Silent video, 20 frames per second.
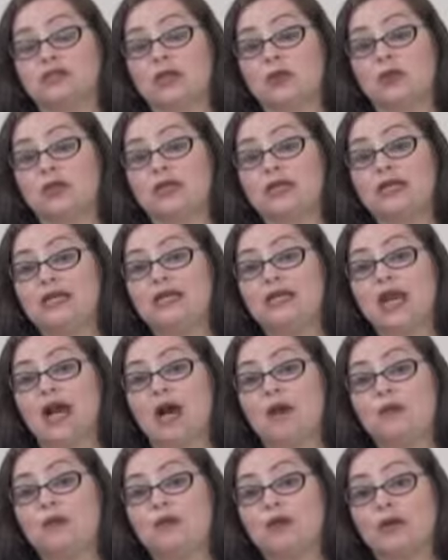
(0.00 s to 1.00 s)
they would need
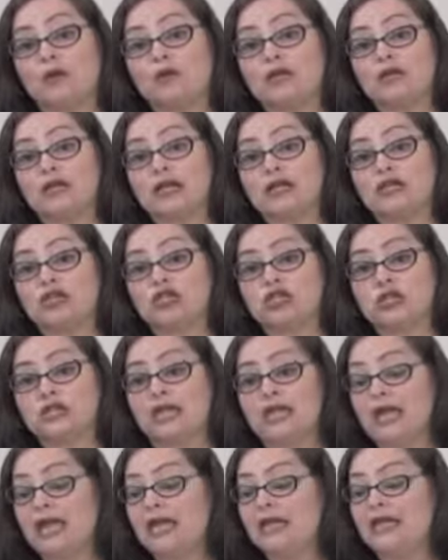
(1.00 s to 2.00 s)
copyright protection
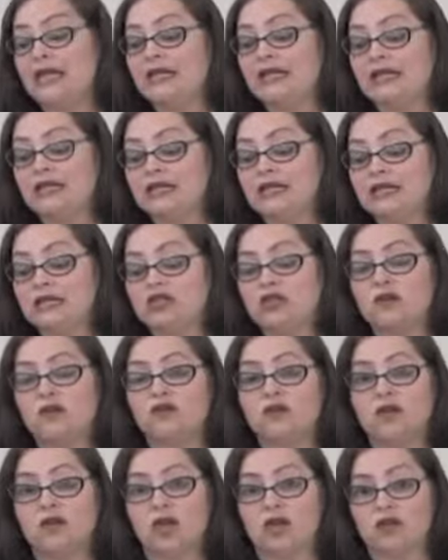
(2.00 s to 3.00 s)
in each
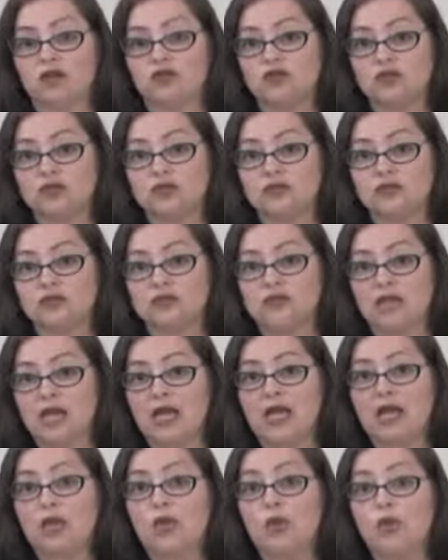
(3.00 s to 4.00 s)
of the countries
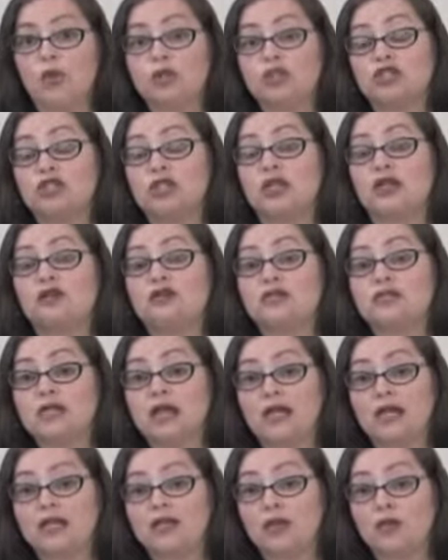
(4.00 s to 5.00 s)
in which they are
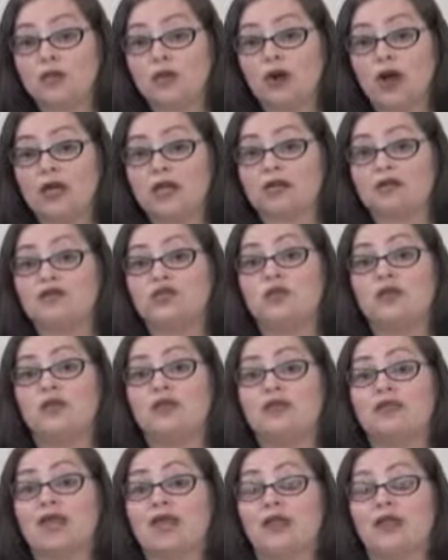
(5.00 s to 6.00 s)
selling the product so
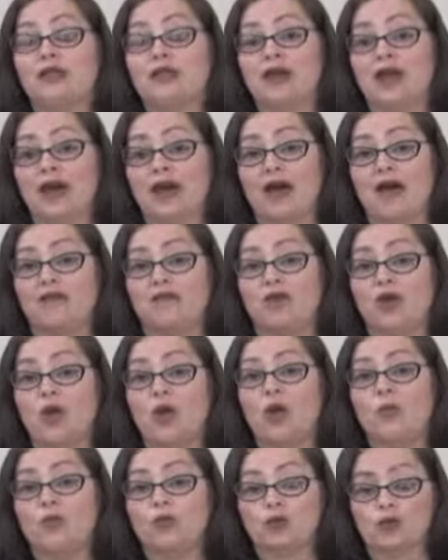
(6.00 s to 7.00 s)
that they can have
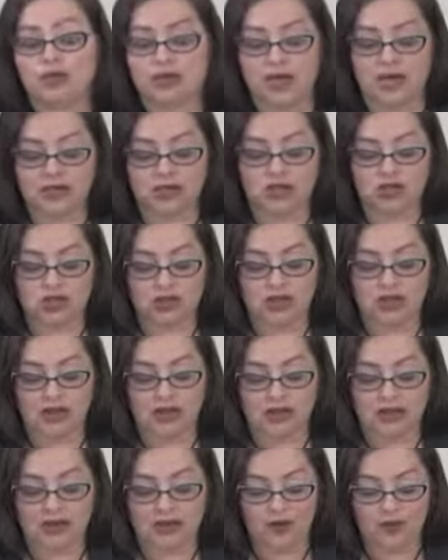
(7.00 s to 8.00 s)
protection
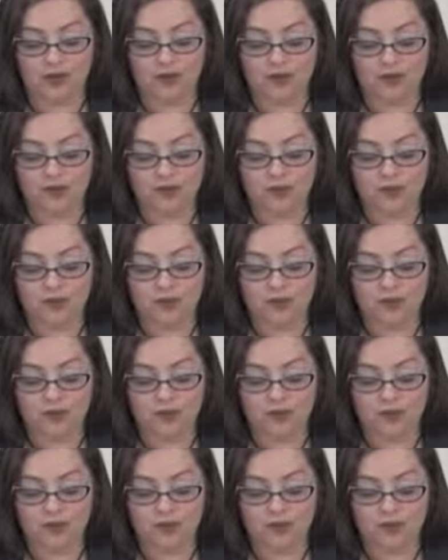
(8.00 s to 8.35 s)
there.